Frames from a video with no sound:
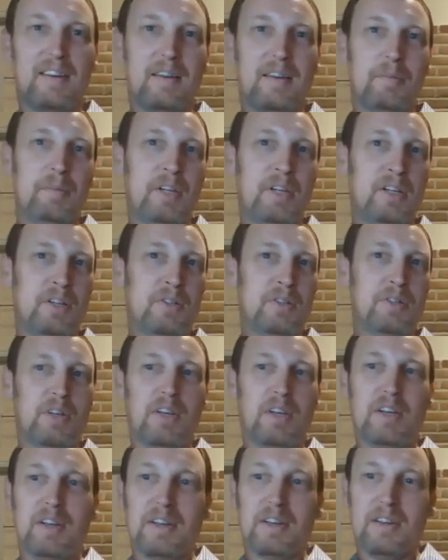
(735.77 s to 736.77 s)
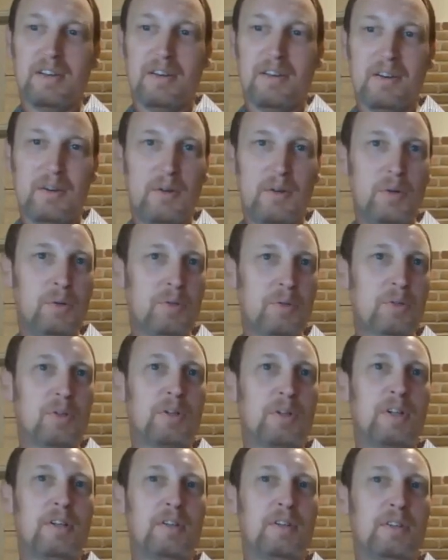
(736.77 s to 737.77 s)
Because who's going
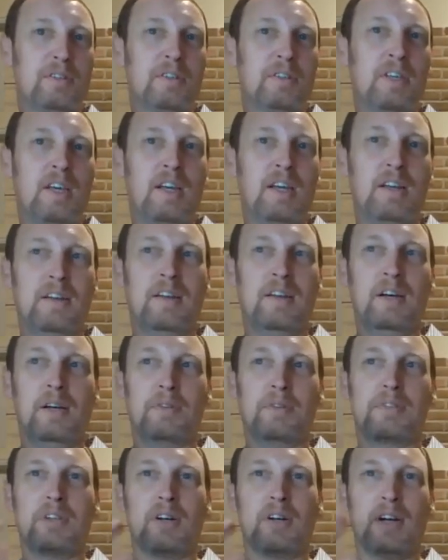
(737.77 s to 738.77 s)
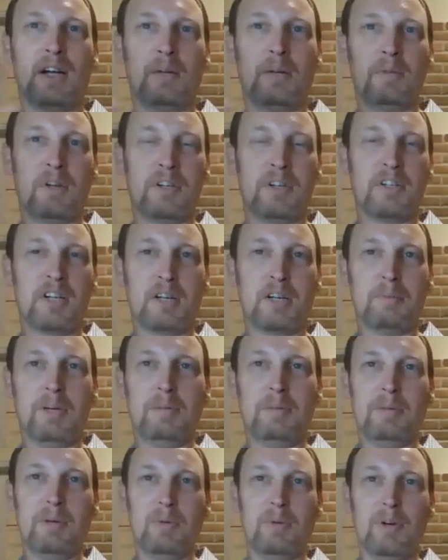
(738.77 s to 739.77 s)
to say, no, sorry, I don't want to talk about
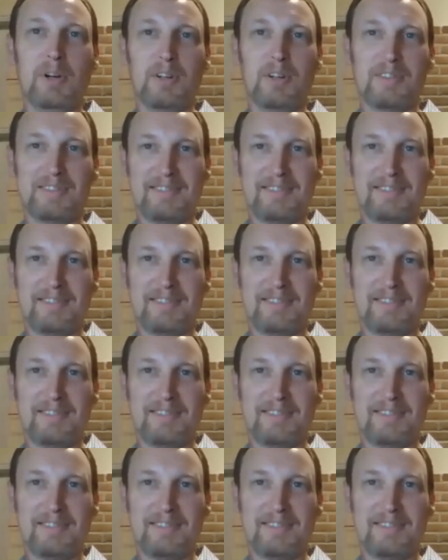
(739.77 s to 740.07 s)
my work?